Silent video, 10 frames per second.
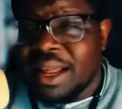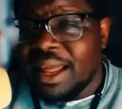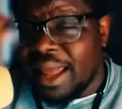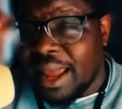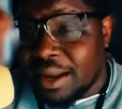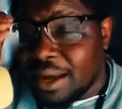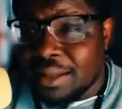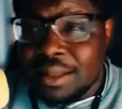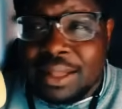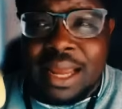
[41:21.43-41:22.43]
and a
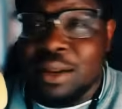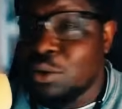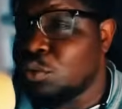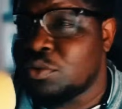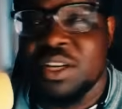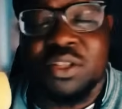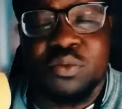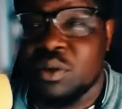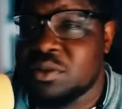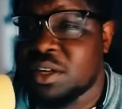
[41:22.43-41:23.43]
lady who just
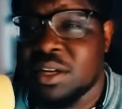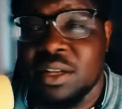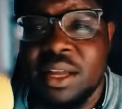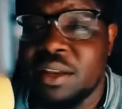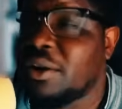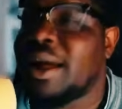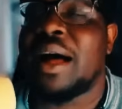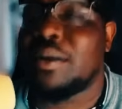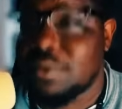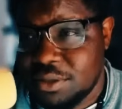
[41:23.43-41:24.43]
wants to clean your
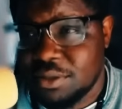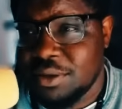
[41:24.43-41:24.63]
house.